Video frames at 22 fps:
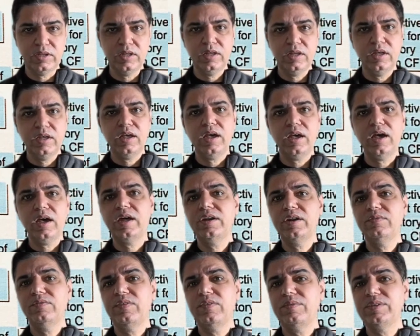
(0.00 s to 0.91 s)
And if
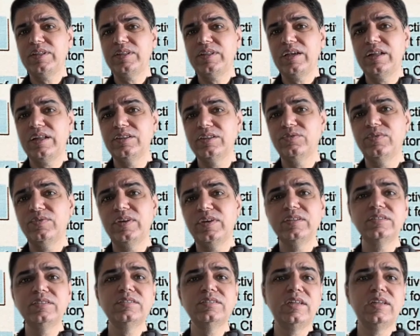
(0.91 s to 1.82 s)
everything else
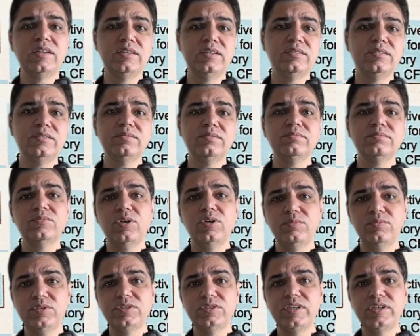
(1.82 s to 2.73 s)
fails, then
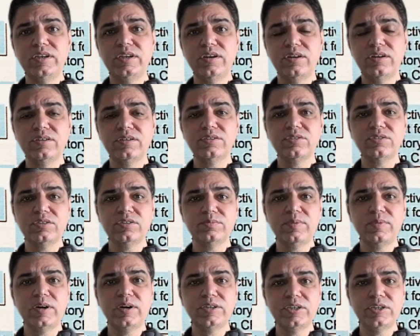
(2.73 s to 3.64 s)
obviously lung
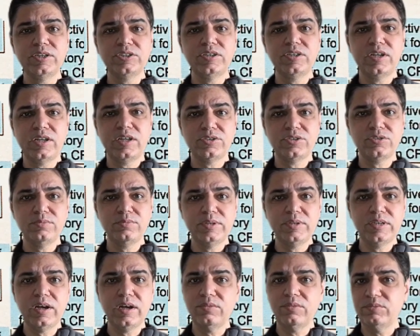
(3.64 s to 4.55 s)
transplantation has to be
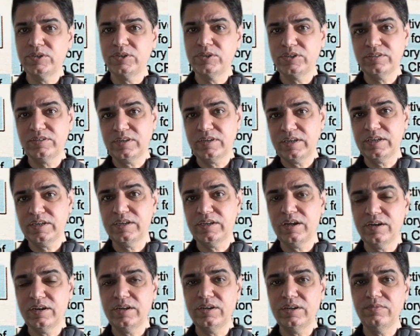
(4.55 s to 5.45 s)
done, which is again done
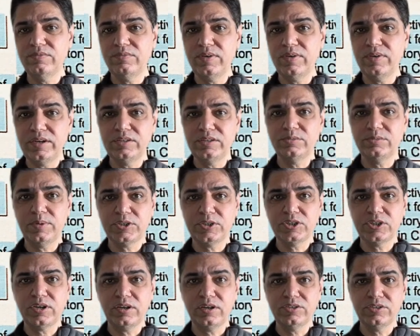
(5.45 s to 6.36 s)
in very
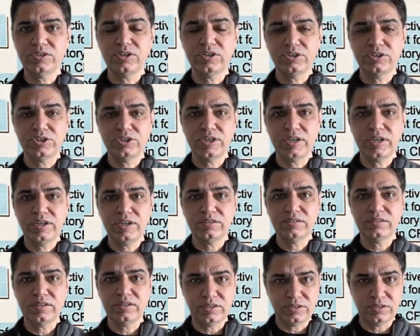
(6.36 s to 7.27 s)
specialized tertiary care
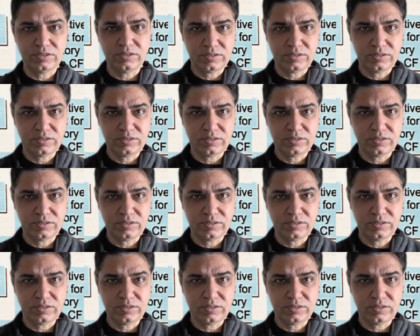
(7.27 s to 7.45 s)
centers.